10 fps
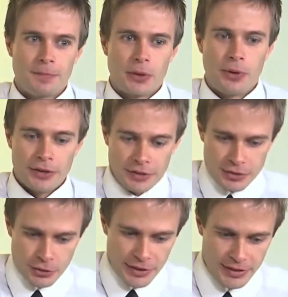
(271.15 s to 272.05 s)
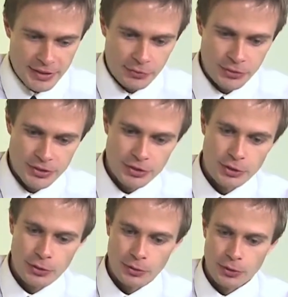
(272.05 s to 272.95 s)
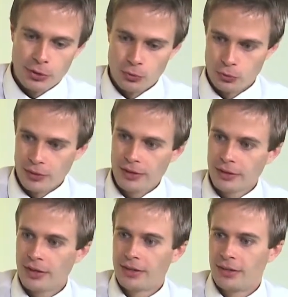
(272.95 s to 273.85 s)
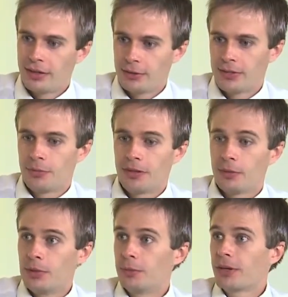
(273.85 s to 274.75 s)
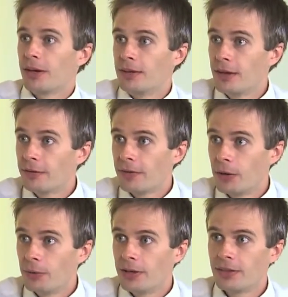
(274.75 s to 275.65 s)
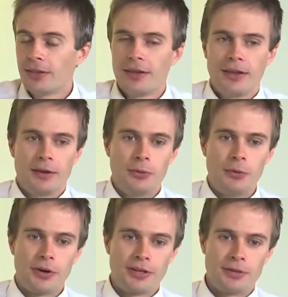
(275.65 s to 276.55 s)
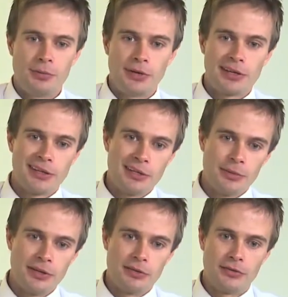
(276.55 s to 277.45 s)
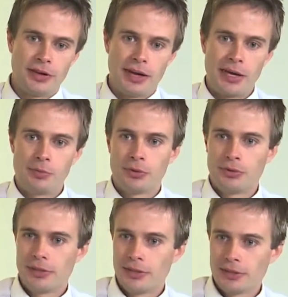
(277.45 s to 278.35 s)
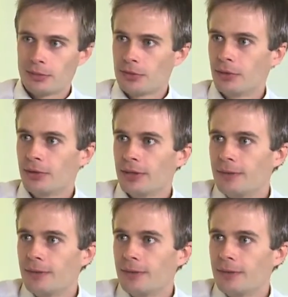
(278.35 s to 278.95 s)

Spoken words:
while the story itself was so real, and I think it was something that people can identify with, we wanted to bring a little bit of hyper-realism to it.